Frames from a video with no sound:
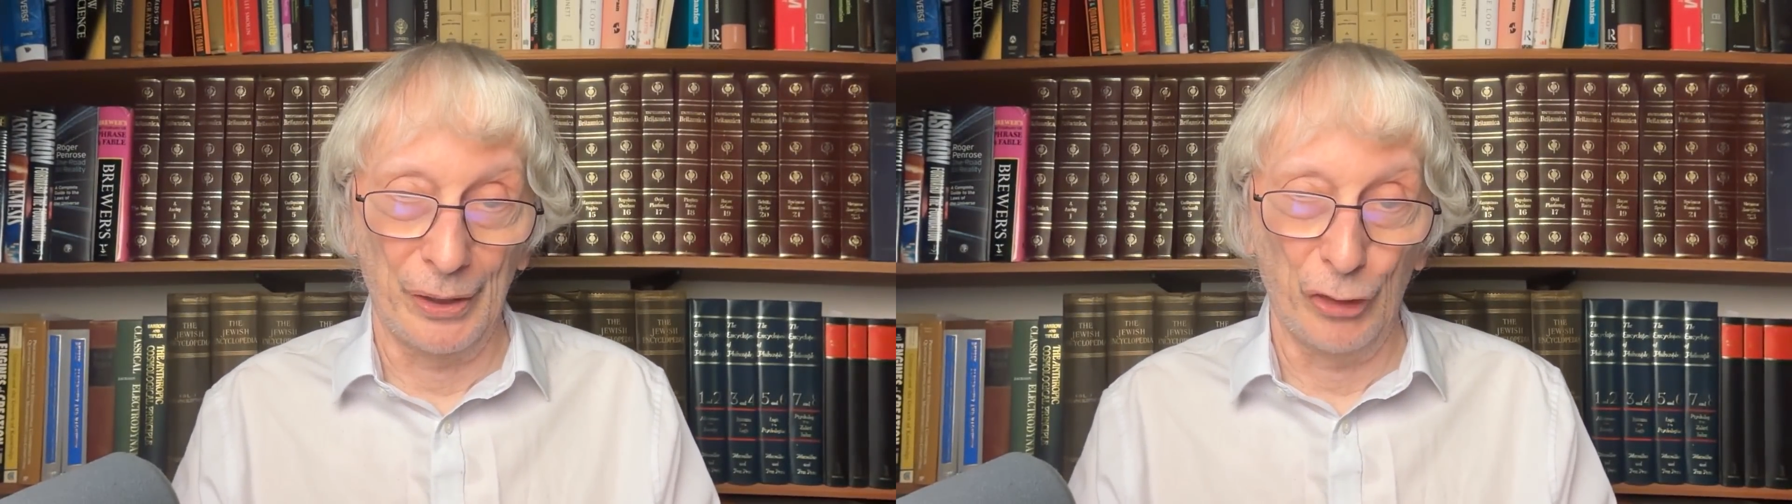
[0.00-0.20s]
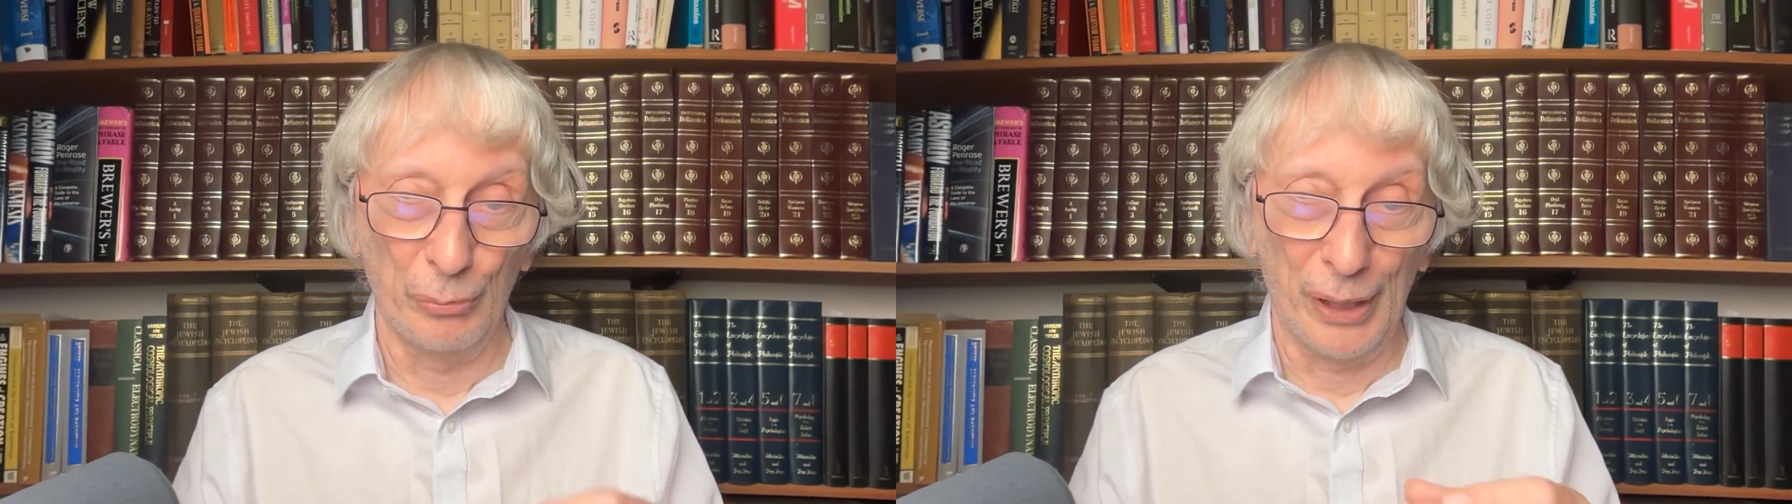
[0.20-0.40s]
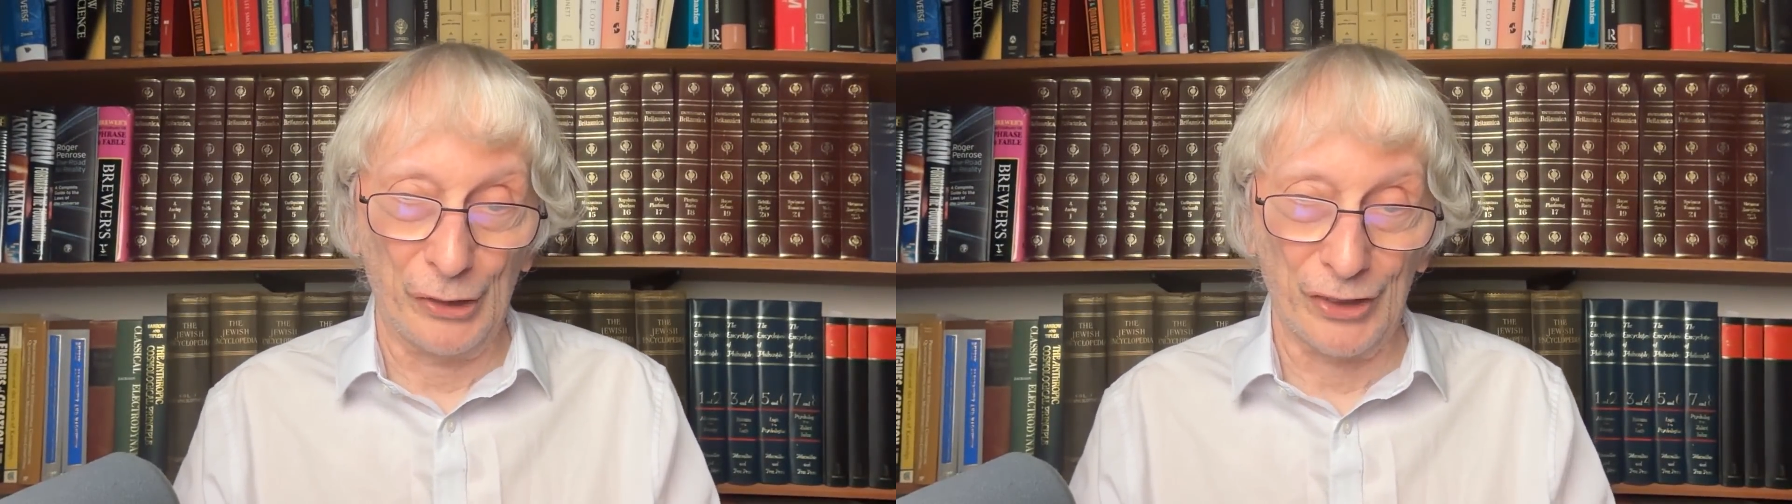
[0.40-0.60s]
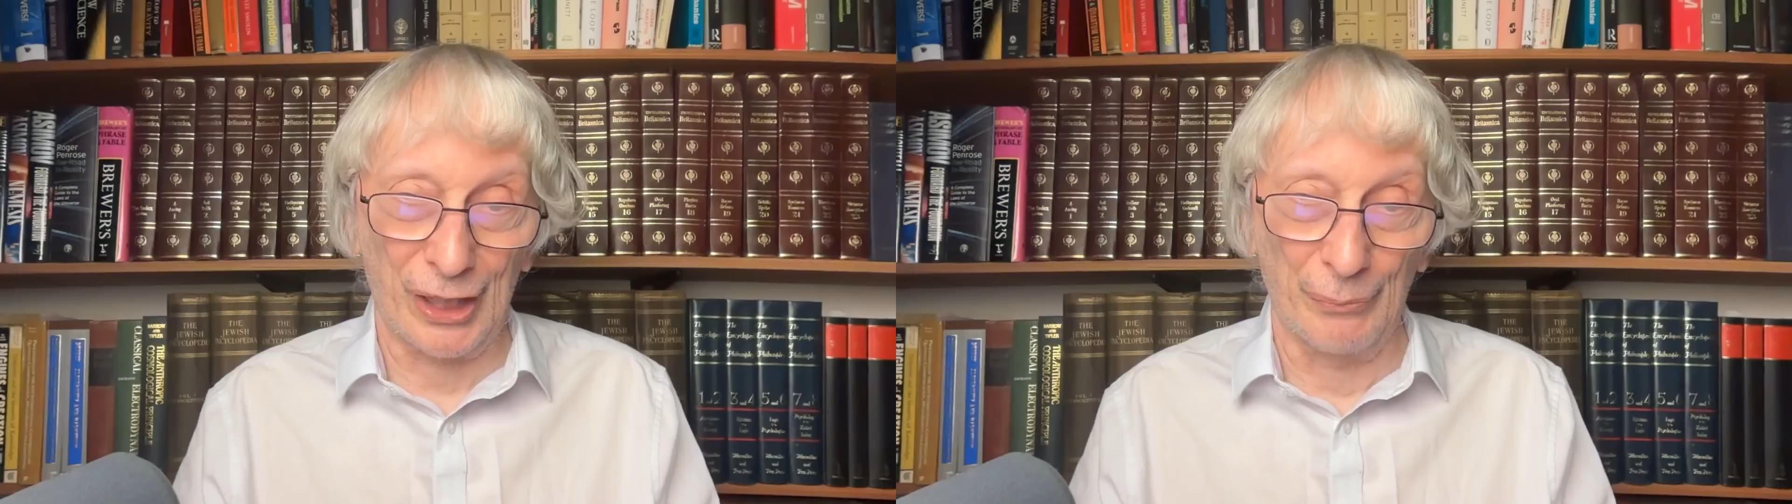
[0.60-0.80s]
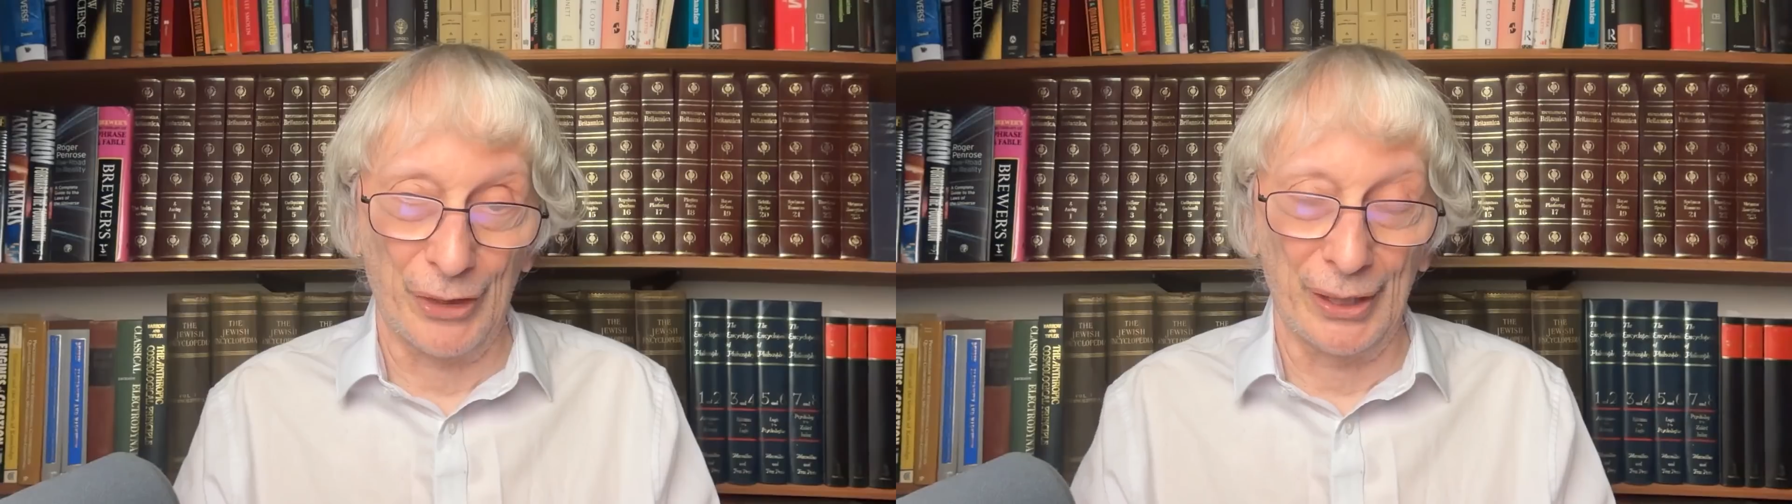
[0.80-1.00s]
if you measure
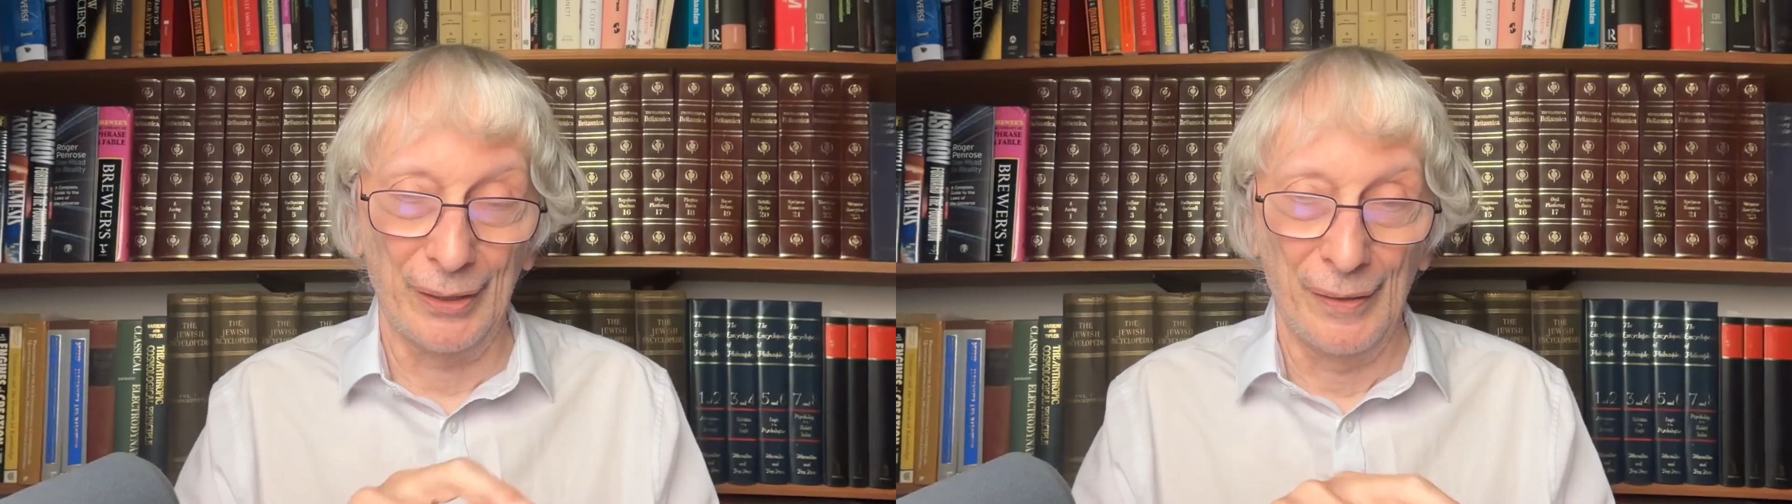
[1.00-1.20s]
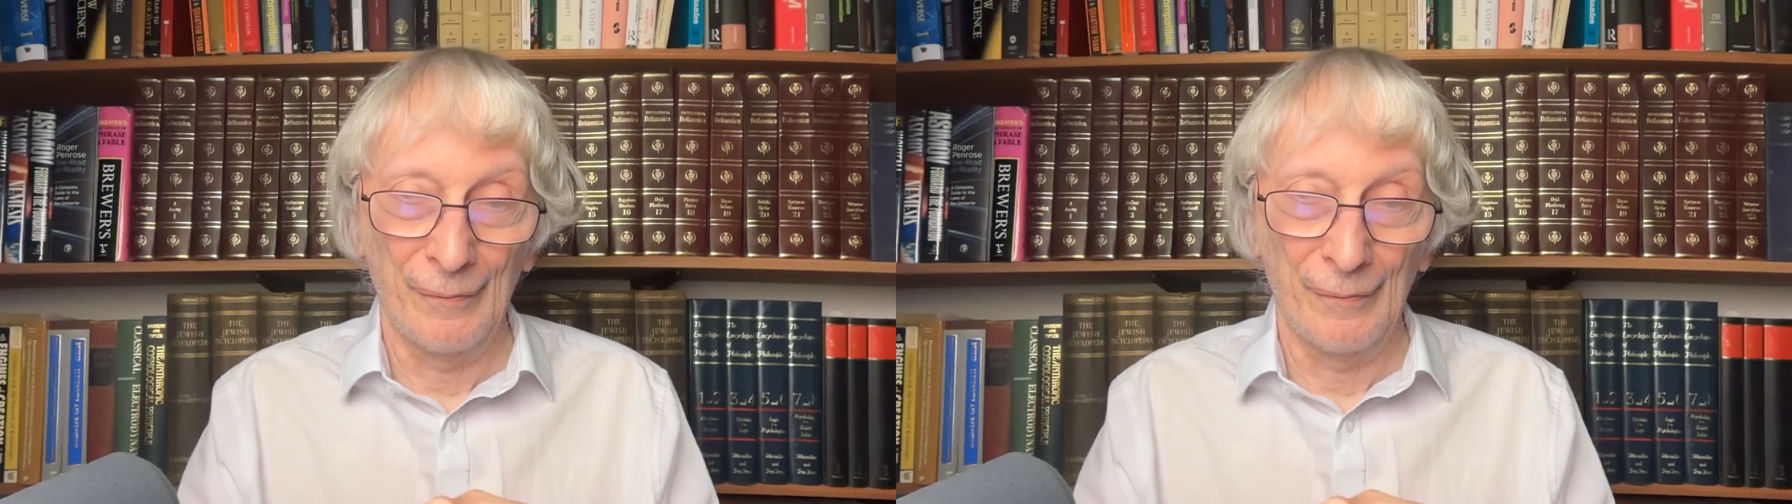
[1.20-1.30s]
something,